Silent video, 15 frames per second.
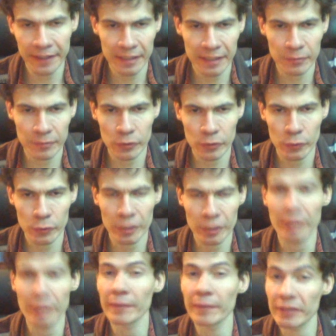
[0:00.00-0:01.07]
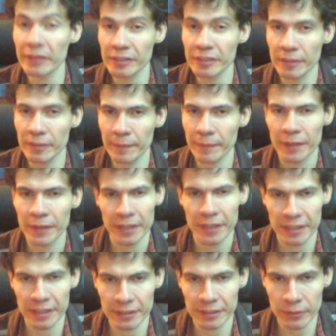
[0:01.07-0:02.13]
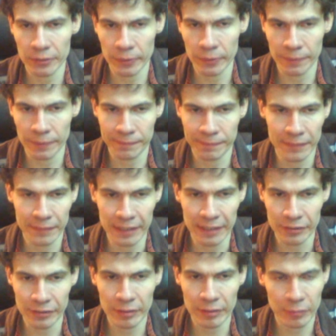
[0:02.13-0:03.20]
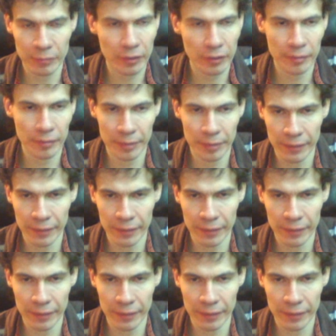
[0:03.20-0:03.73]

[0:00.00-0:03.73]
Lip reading: them too cumbersome. So you can probably play